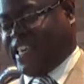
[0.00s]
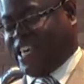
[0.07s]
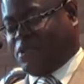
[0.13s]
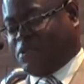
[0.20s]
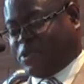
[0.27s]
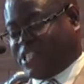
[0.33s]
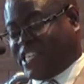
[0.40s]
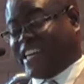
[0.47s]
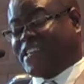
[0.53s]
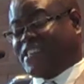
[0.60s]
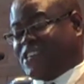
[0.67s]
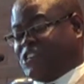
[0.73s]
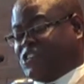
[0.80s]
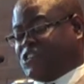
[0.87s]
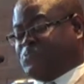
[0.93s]
He would gather
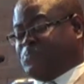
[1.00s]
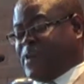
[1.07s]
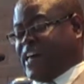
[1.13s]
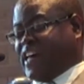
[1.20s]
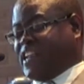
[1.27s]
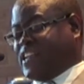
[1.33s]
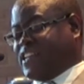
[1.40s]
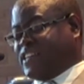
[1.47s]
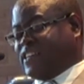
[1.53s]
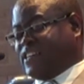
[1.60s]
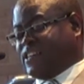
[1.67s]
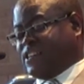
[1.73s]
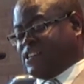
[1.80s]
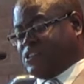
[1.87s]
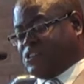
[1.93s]
his men
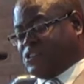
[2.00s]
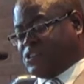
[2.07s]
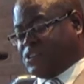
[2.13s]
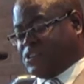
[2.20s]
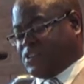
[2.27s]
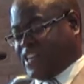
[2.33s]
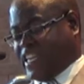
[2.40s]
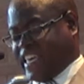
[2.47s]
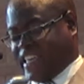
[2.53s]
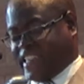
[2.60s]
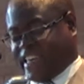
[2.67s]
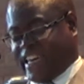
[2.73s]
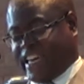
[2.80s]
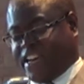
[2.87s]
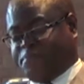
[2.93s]

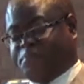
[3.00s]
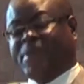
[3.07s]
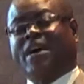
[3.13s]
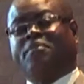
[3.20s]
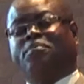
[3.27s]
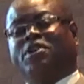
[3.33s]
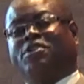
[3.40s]
together and map